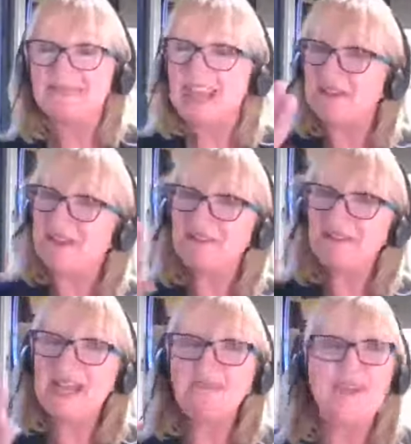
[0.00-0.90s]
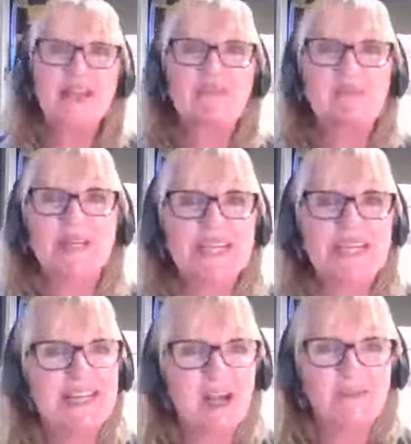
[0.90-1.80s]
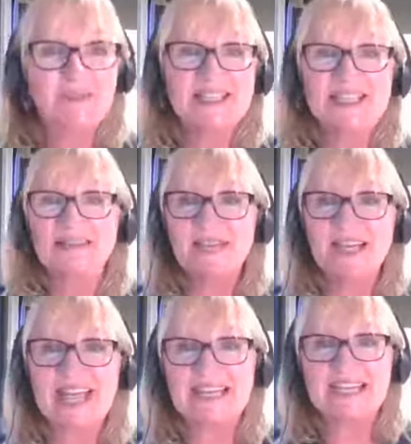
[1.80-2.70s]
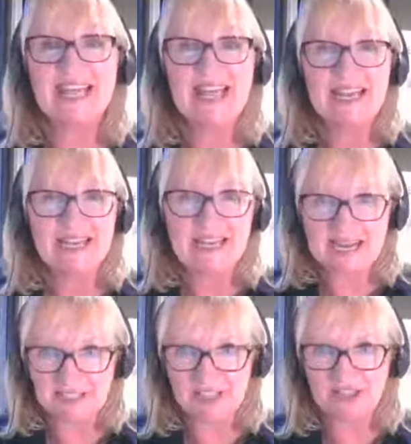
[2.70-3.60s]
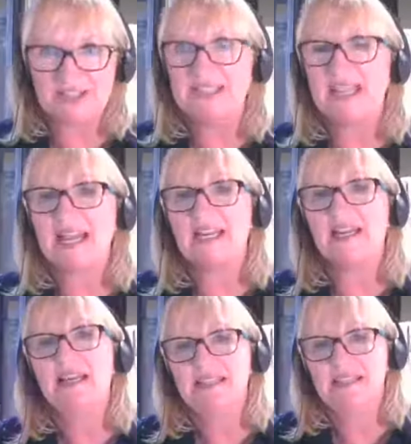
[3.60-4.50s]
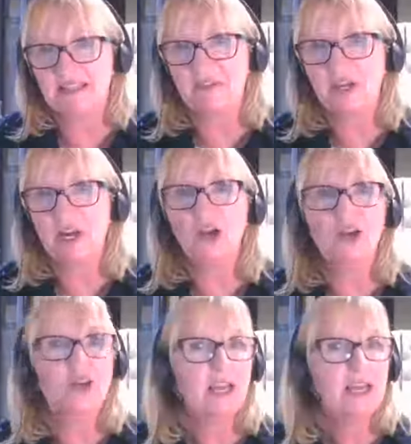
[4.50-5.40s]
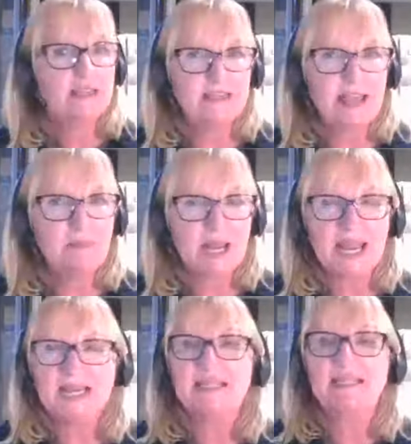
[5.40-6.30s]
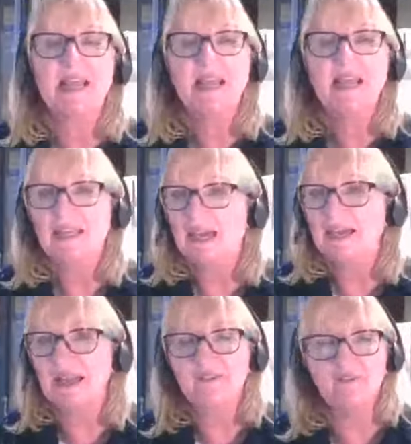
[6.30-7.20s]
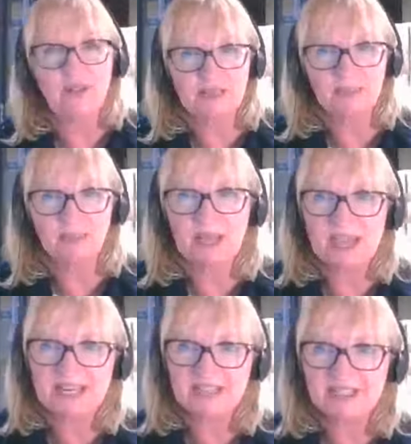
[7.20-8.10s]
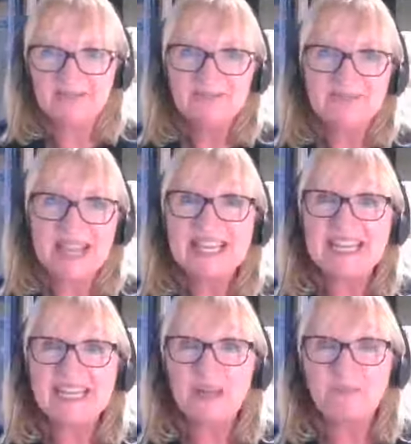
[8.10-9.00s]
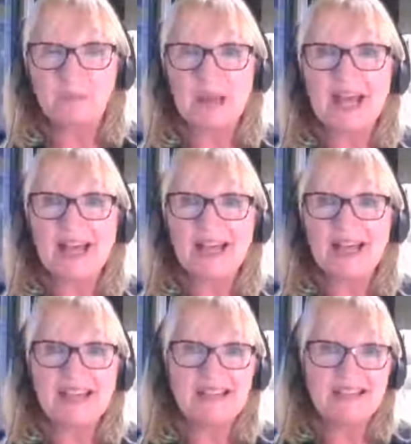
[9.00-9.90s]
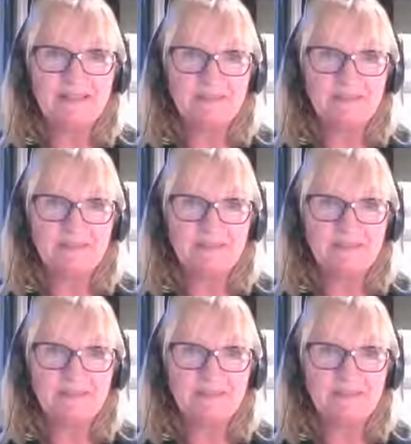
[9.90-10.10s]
Have a lovely evening, everybody. Hope to see you again next Tuesday, seven o'clock, same place, Gaga Facebook page. Thank you. Bye bye.